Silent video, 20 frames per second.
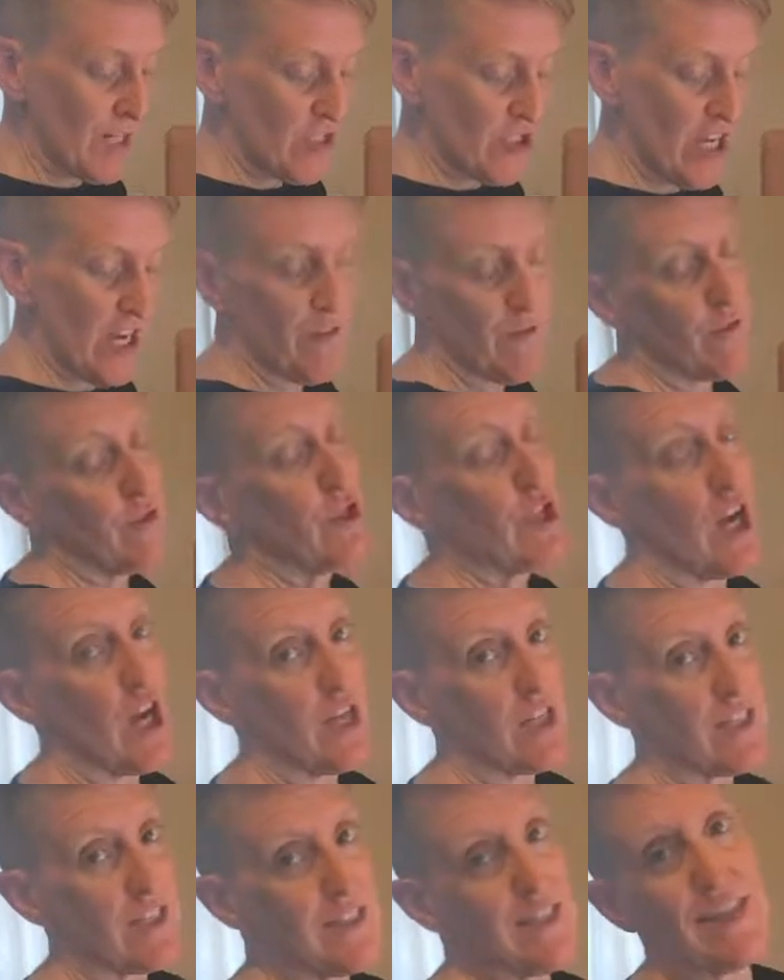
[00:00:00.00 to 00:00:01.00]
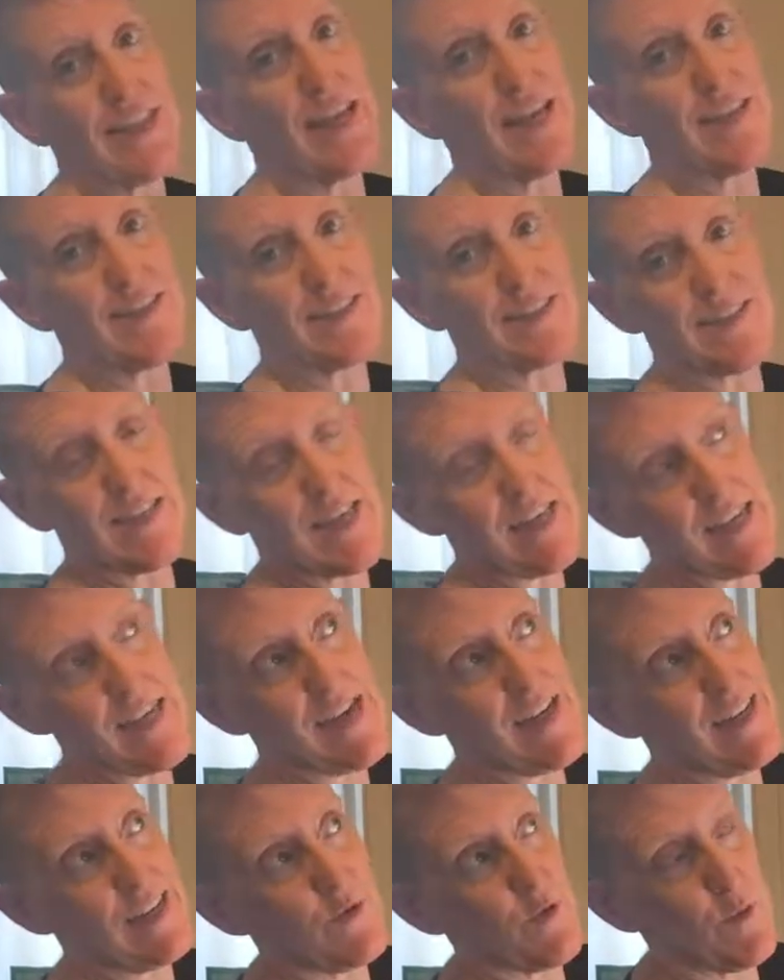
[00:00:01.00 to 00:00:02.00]
want to check for chunks in case
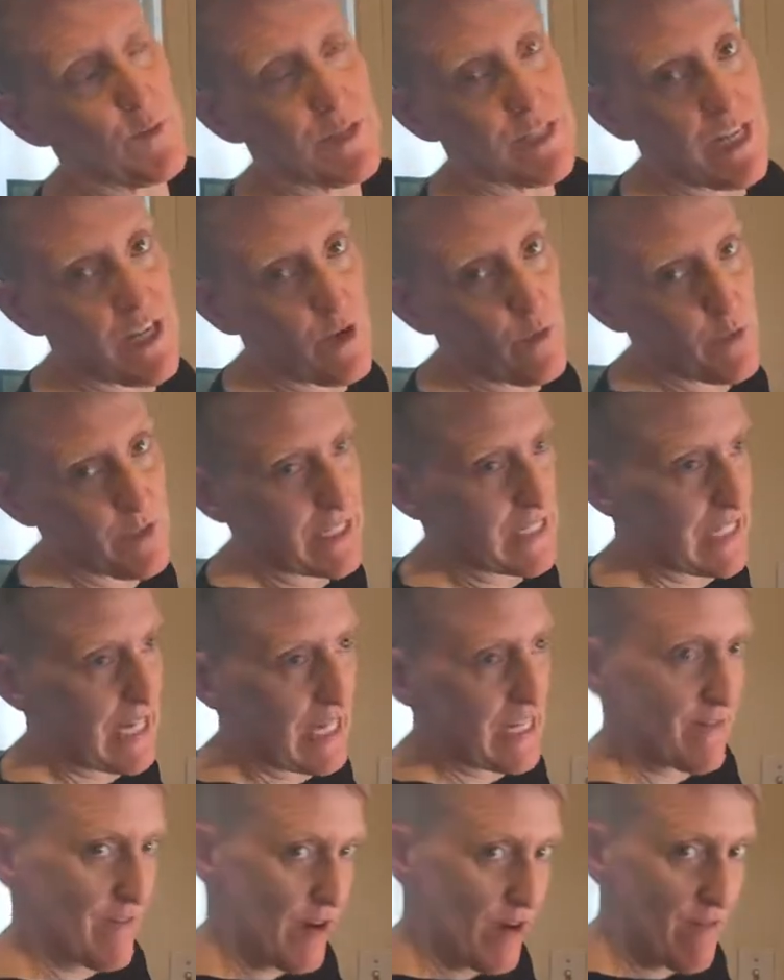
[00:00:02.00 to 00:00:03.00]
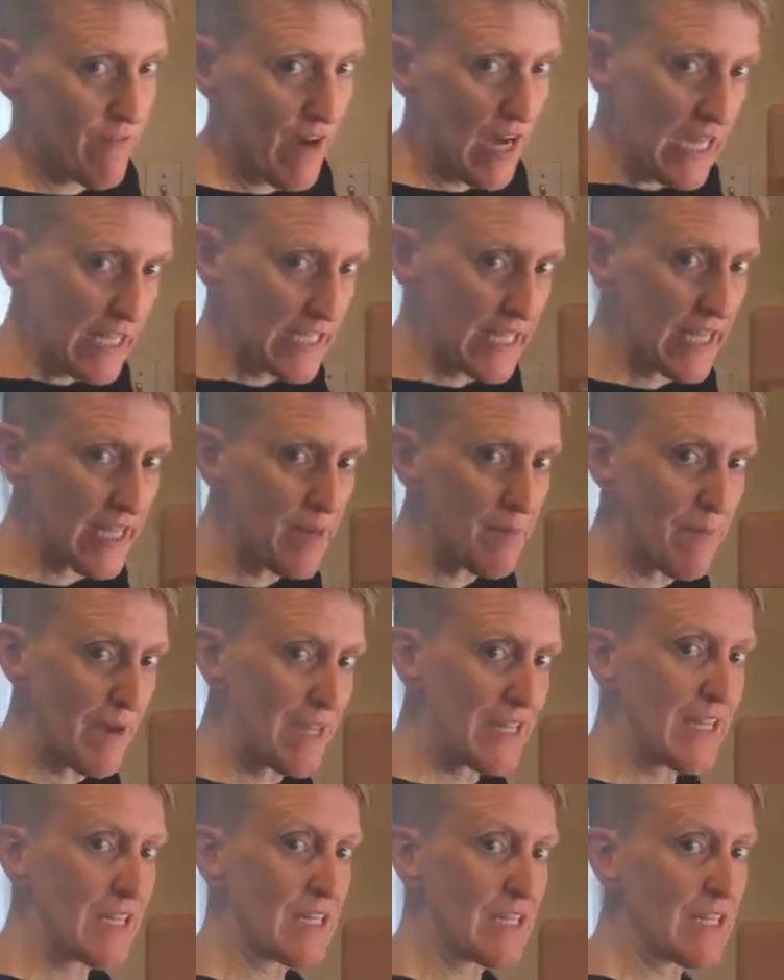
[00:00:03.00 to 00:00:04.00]
the sweet potato wasn't cut very finely, it
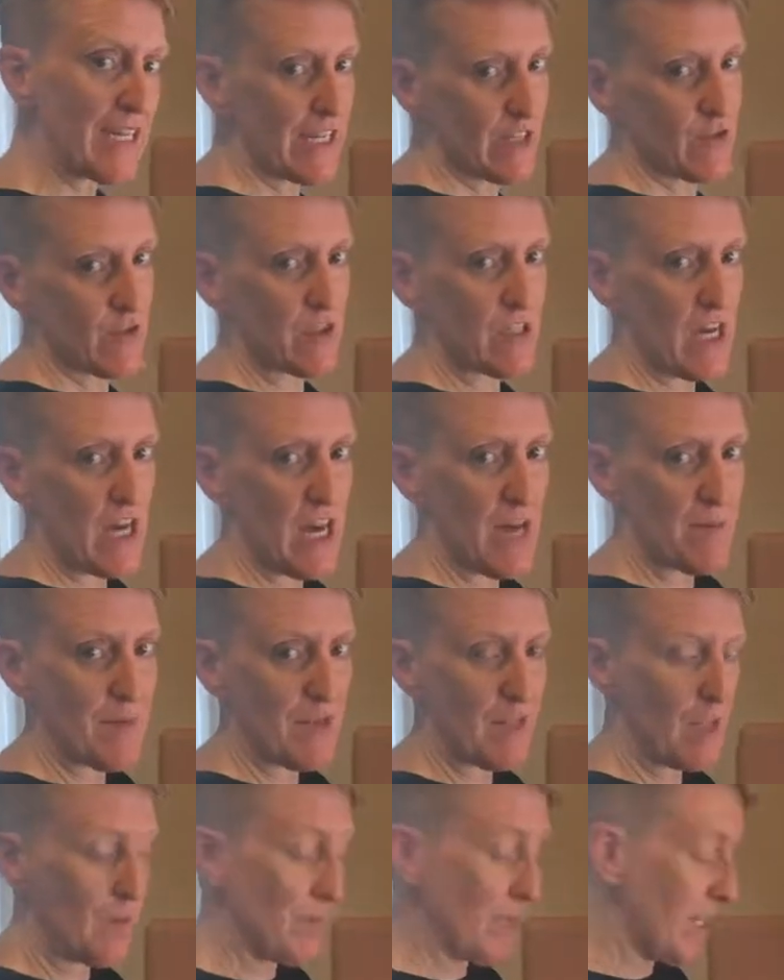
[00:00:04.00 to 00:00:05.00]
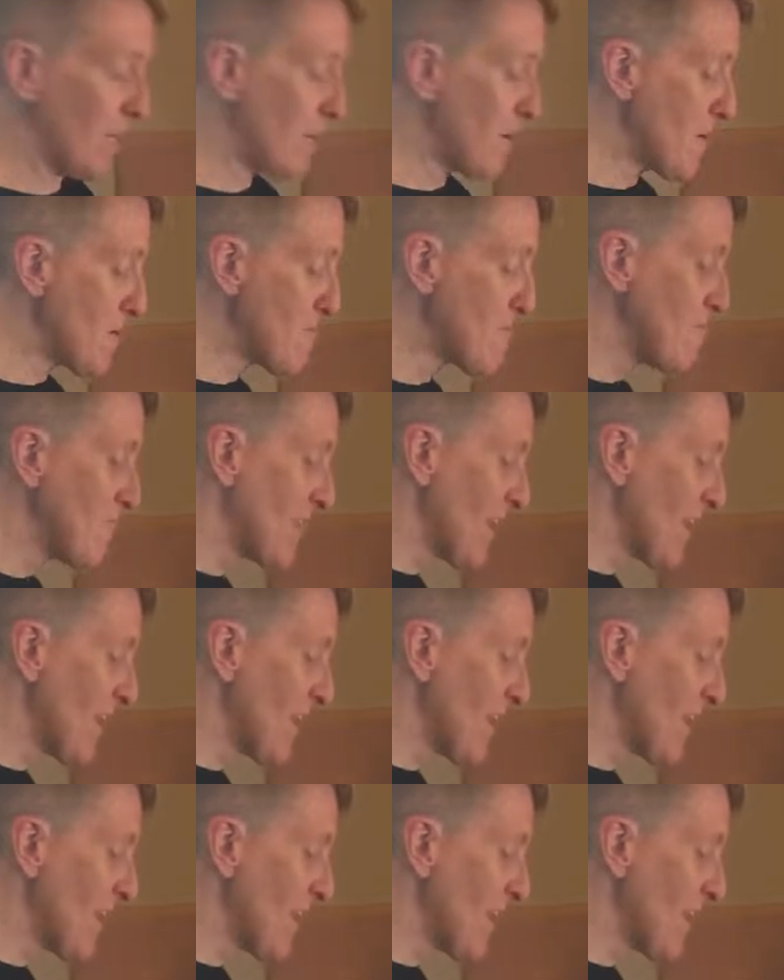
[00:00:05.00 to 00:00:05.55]
might need a little extra time in the blender.